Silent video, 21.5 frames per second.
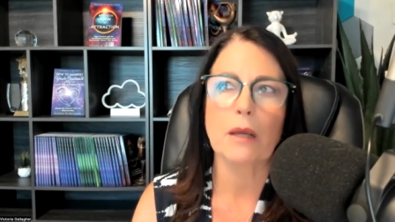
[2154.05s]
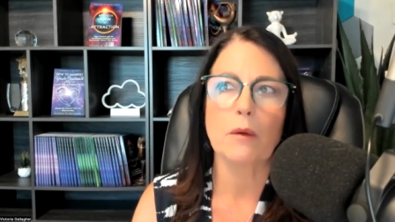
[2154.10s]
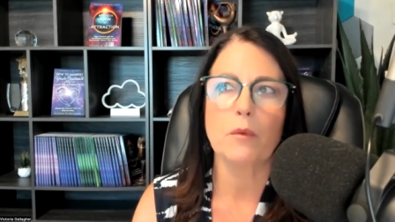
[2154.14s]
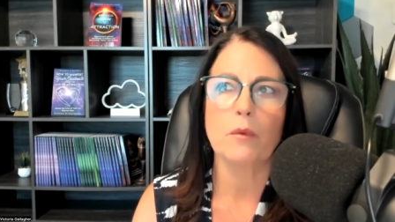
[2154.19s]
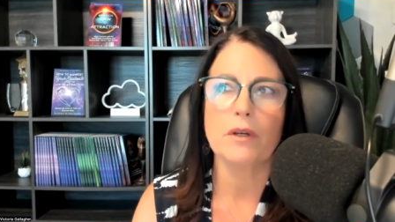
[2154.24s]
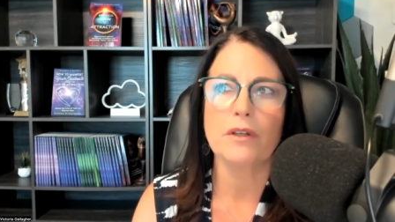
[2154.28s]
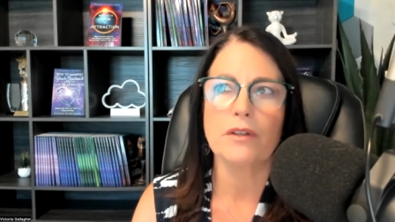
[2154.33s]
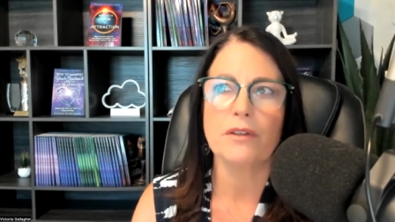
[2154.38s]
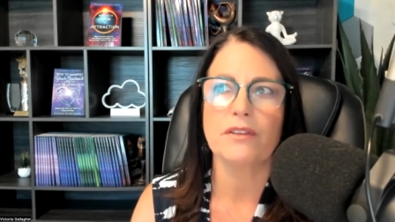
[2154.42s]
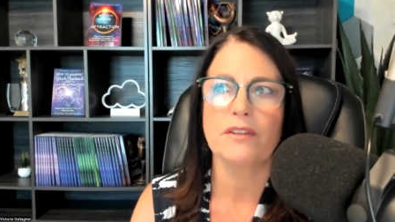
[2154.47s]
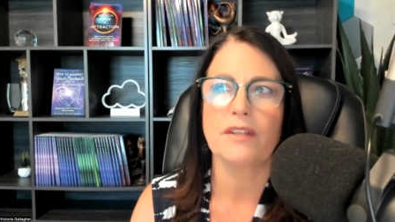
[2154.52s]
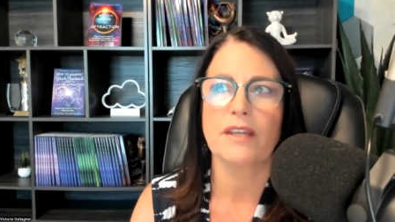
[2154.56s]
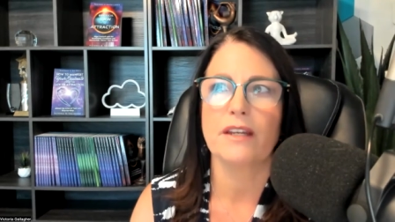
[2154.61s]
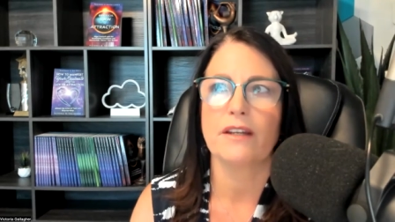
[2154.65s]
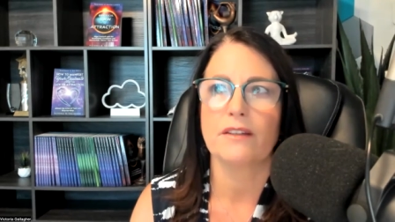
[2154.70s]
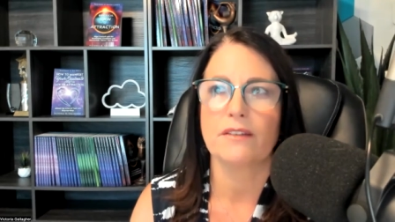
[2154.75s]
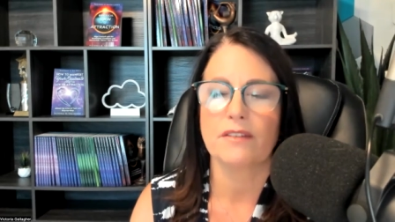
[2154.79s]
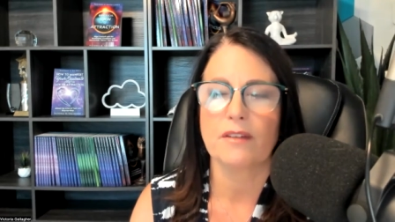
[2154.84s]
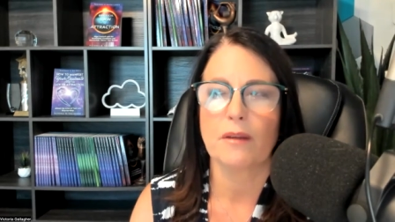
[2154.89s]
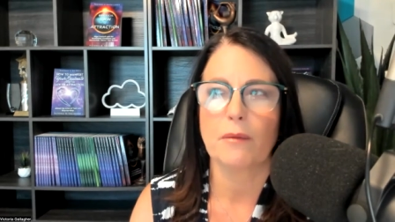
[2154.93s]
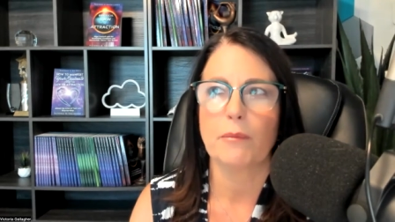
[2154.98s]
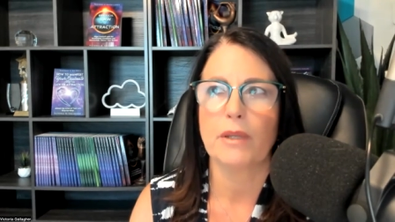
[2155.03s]
i will say to
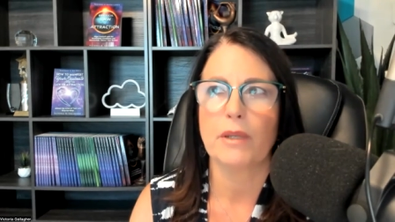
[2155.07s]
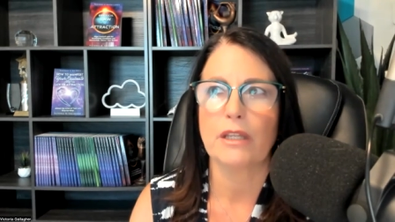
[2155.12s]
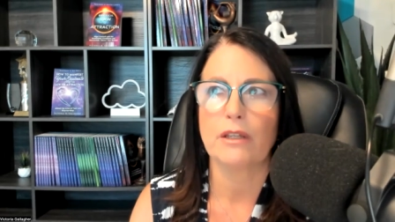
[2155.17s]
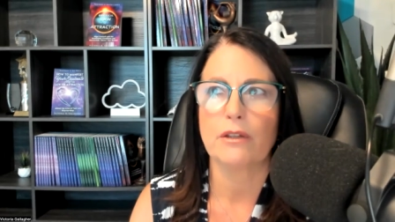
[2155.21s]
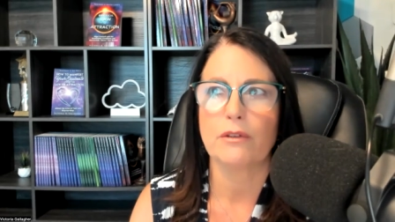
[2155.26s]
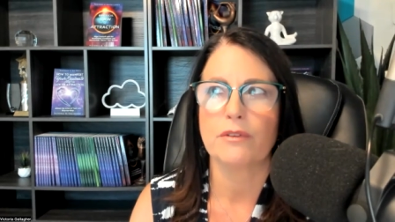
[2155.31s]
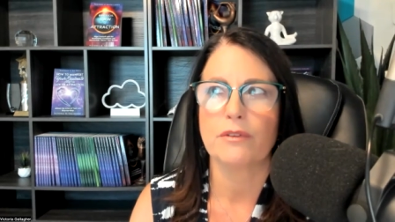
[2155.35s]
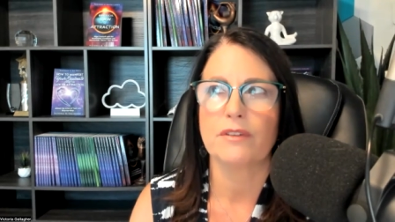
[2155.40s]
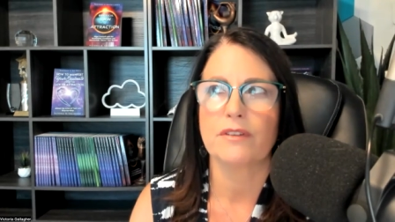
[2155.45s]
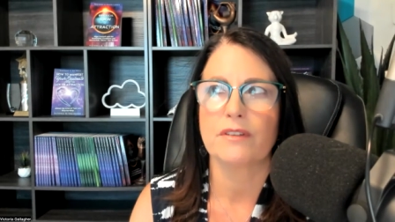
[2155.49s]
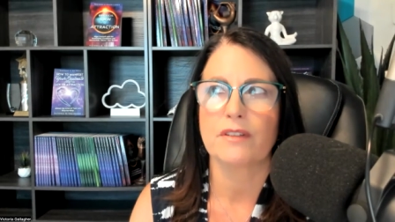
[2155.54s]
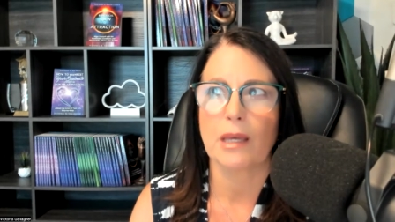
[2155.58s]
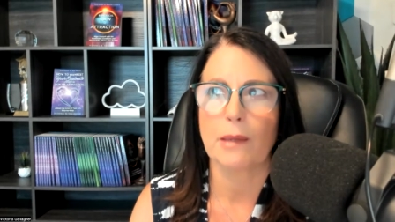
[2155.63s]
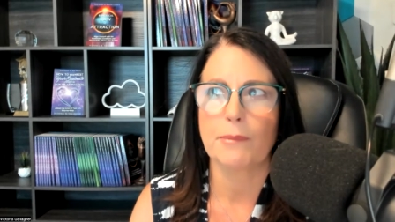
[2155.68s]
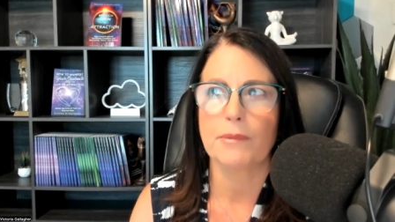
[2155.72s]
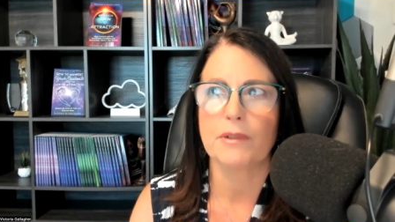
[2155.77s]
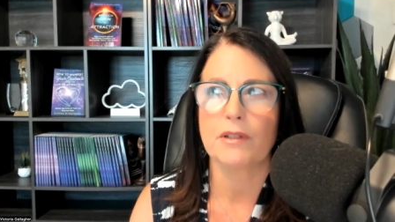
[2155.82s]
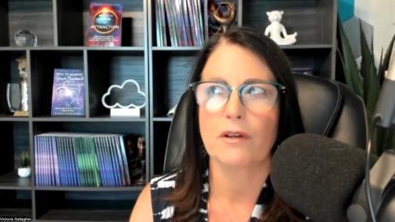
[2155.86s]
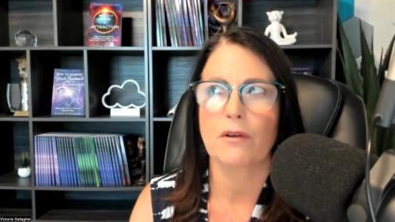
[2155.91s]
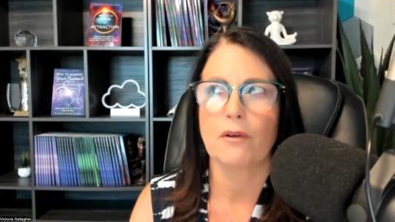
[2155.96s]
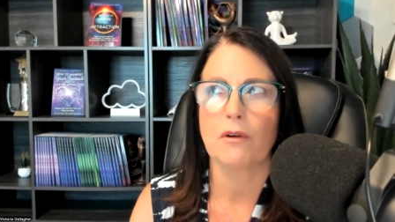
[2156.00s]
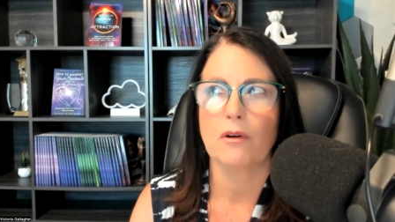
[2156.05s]
somebody who's
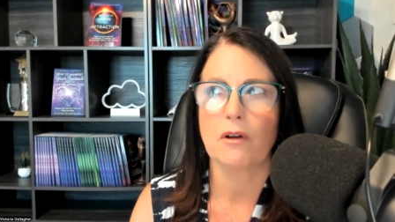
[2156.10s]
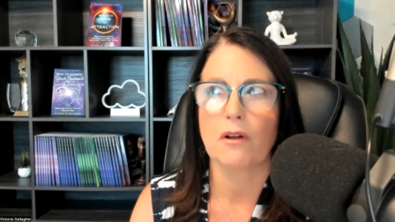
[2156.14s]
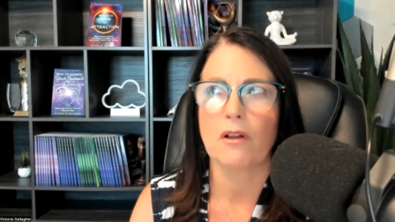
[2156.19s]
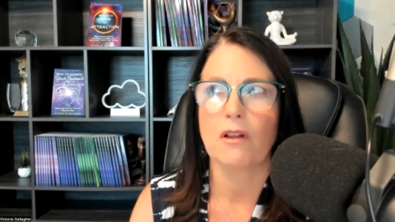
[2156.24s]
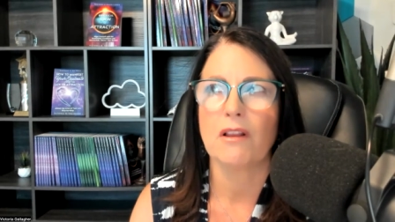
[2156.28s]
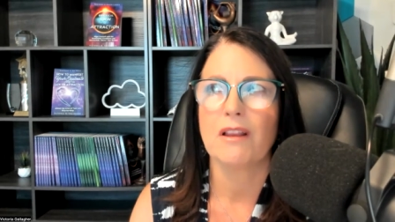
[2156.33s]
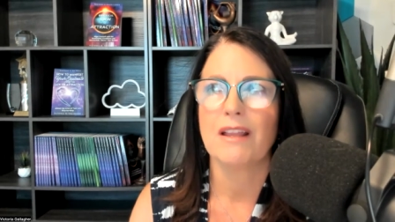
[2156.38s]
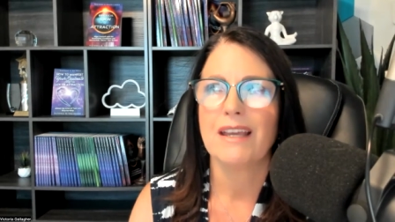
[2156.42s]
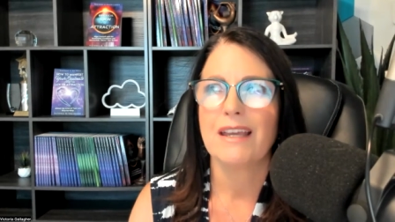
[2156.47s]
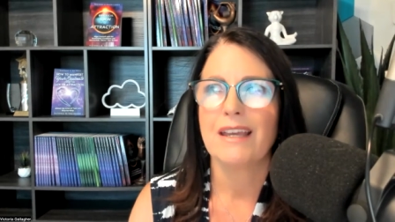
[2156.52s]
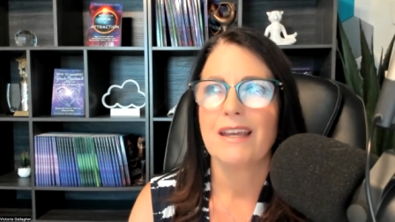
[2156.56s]
skeptical